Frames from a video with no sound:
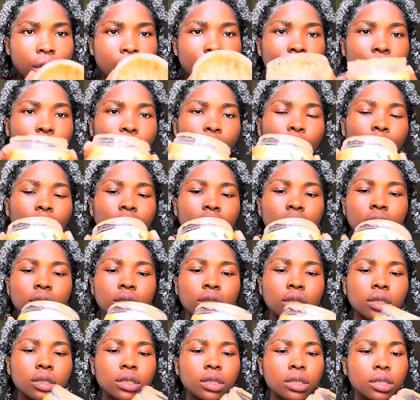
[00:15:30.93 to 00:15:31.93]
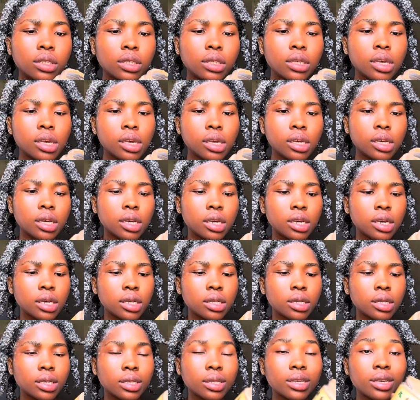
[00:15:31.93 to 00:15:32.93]
in quantity,
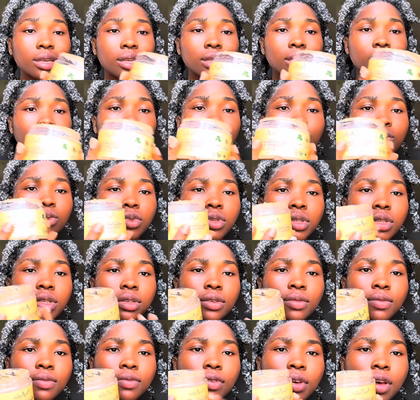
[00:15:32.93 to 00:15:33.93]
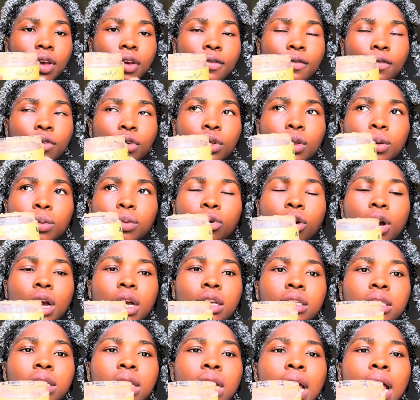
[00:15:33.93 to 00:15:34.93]
and I think that's pretty fair for the
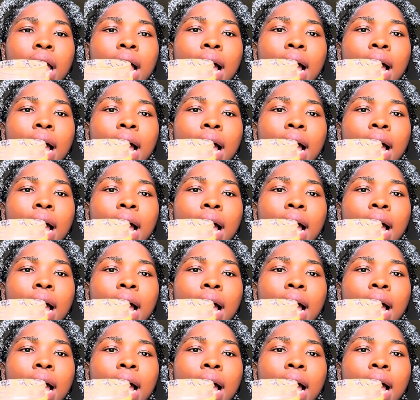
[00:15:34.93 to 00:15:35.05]
price.